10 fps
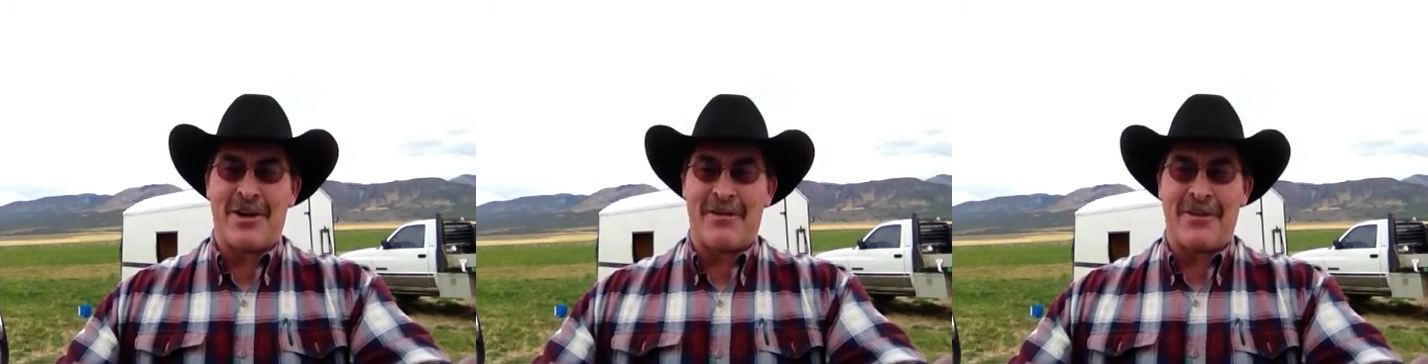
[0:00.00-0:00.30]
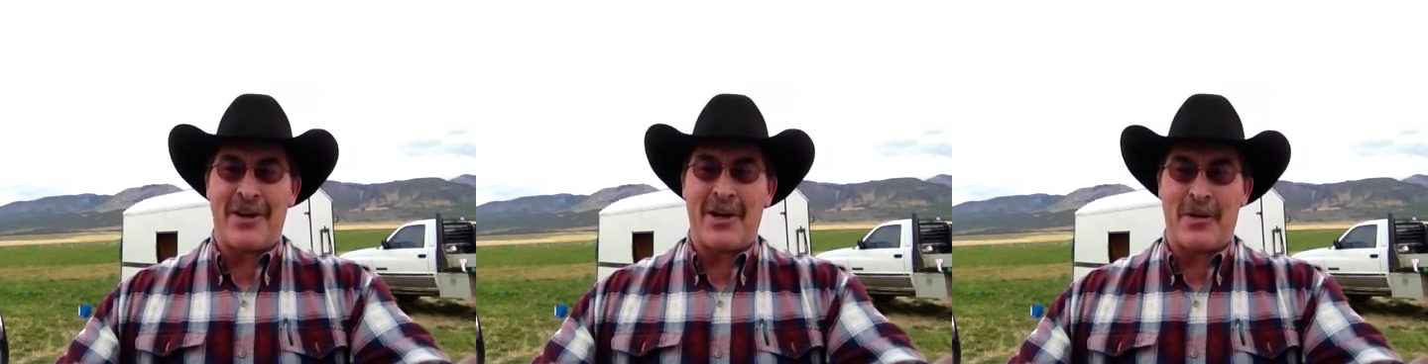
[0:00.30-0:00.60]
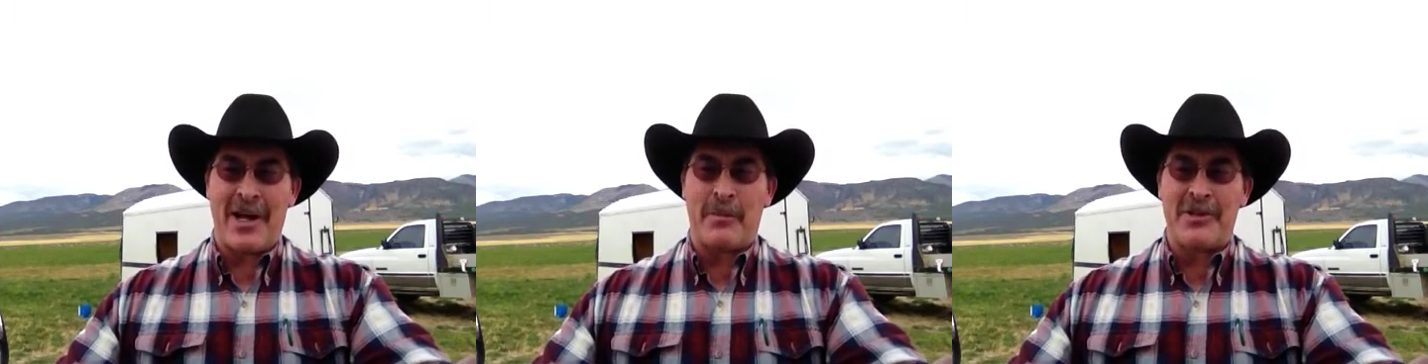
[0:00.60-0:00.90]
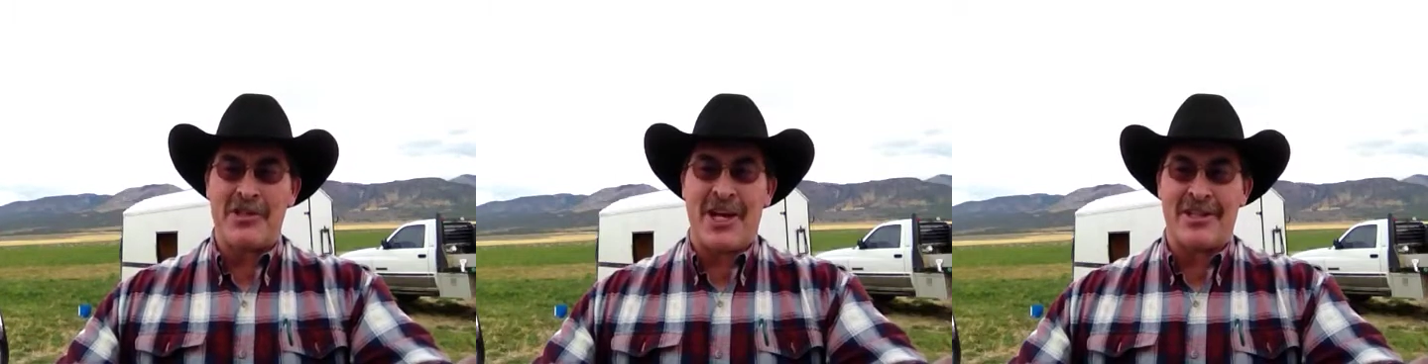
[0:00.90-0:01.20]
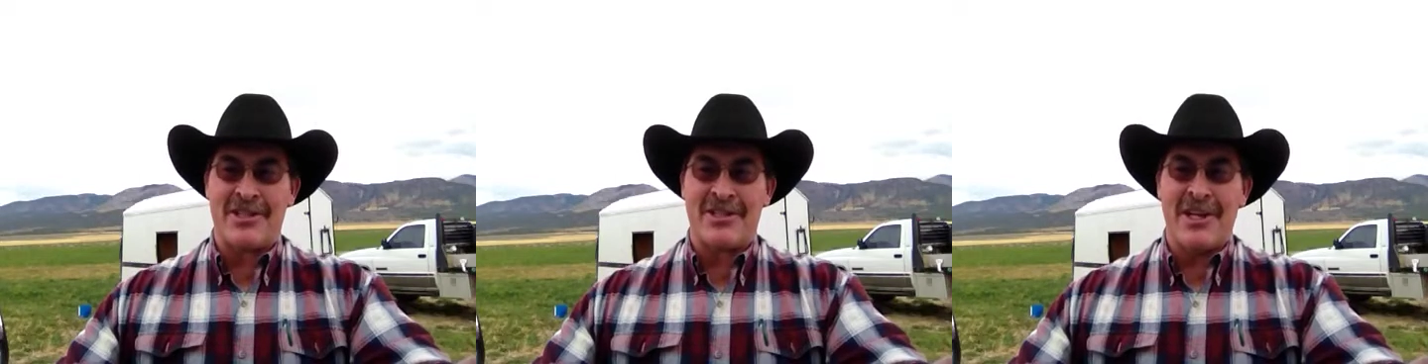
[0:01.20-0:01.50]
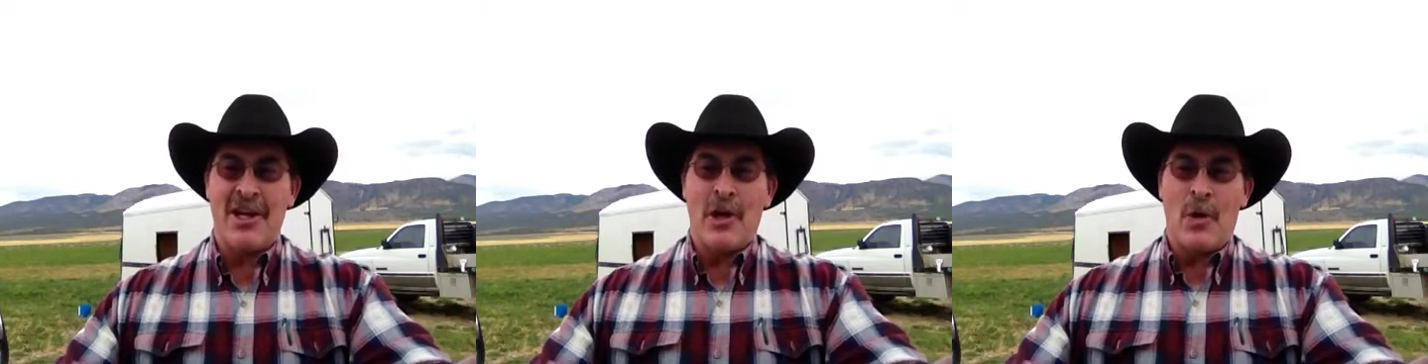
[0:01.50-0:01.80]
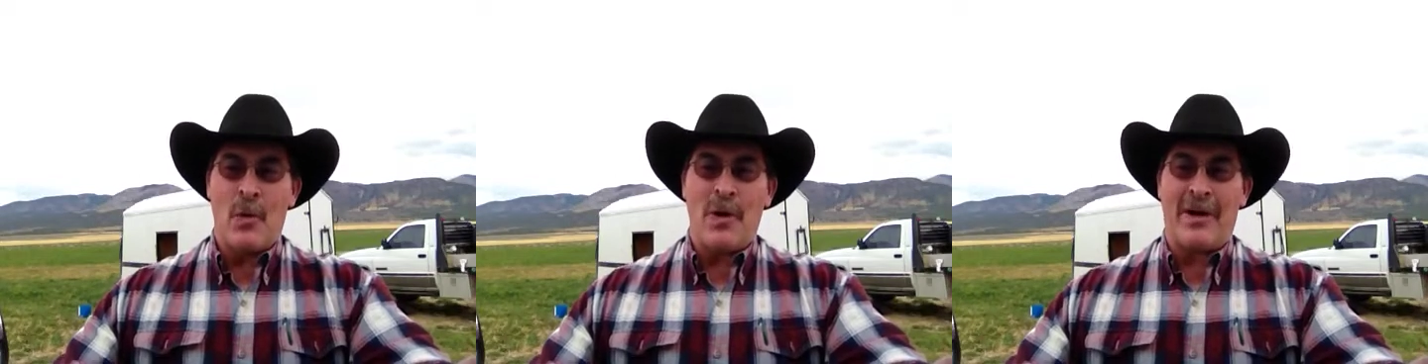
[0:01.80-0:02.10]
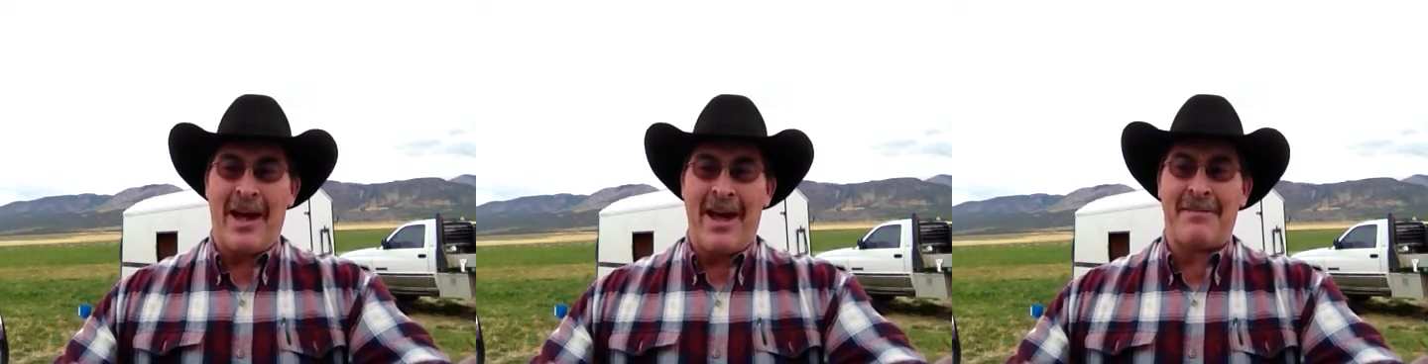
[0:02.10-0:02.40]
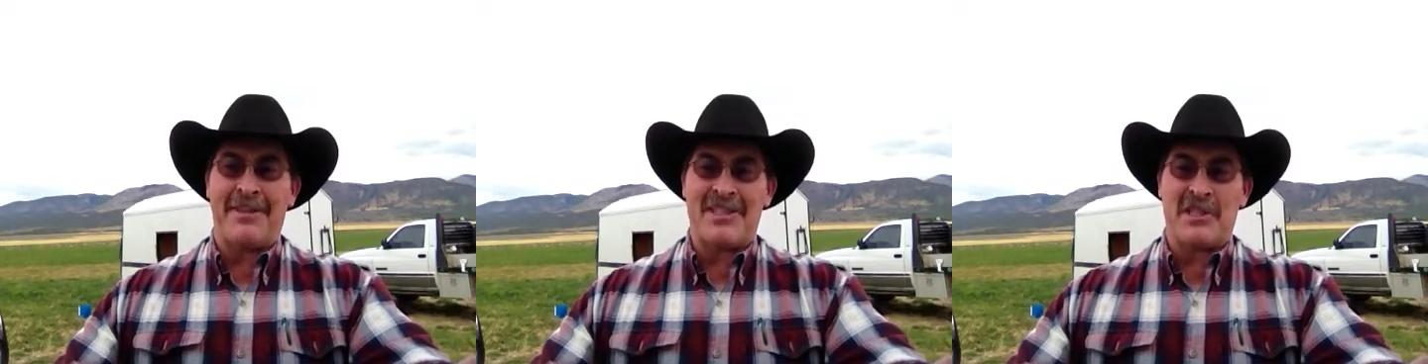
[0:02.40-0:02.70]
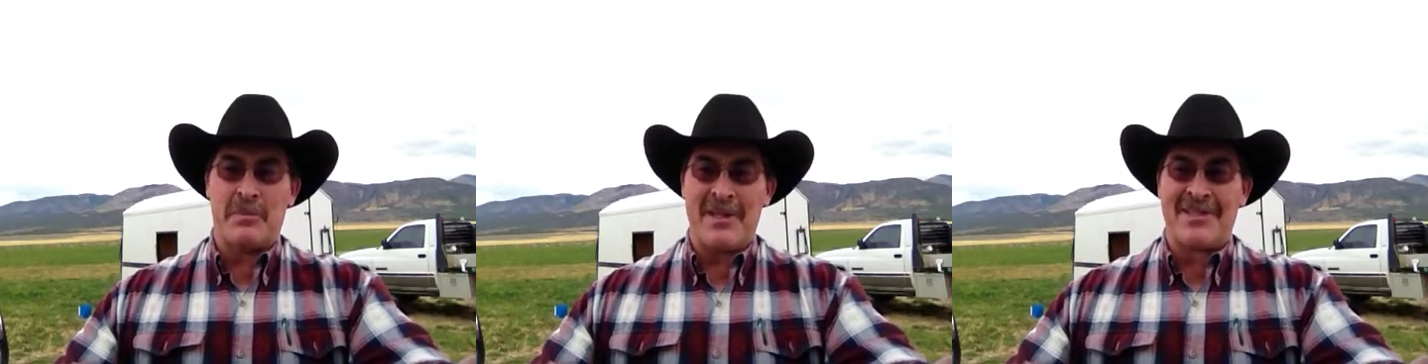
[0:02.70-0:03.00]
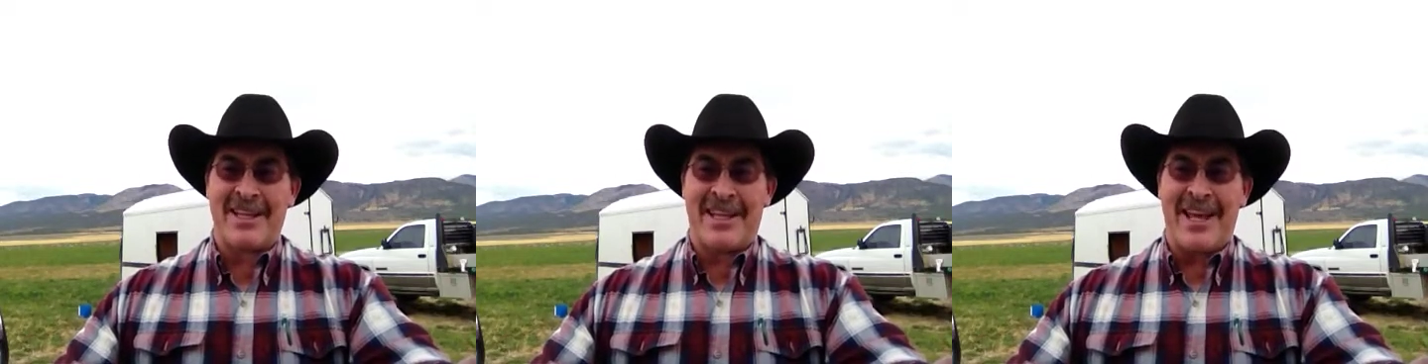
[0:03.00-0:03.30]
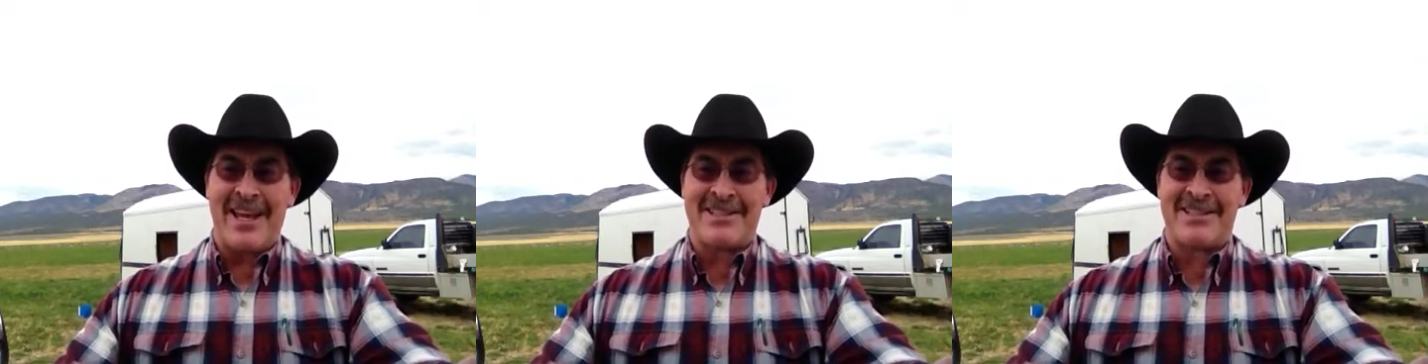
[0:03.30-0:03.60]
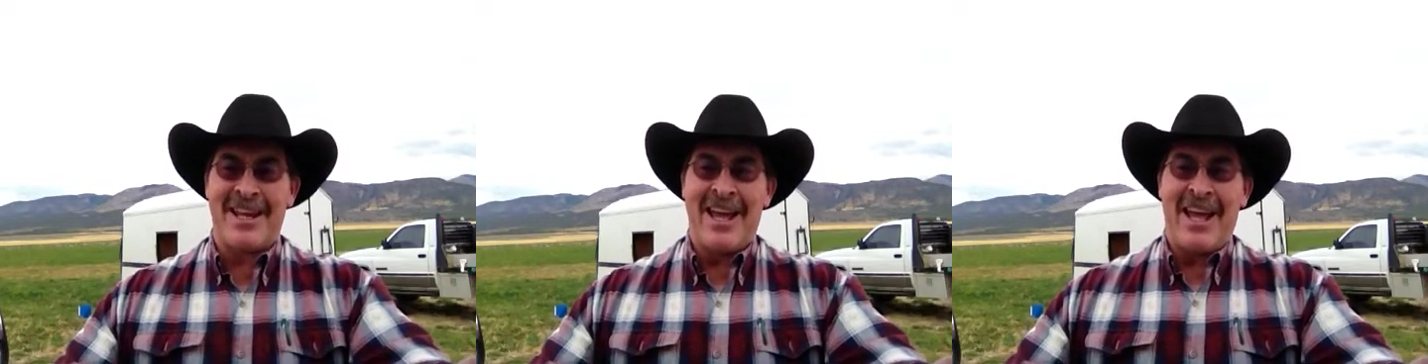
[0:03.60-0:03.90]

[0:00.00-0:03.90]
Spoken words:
very credible judges, who would have dismissed the case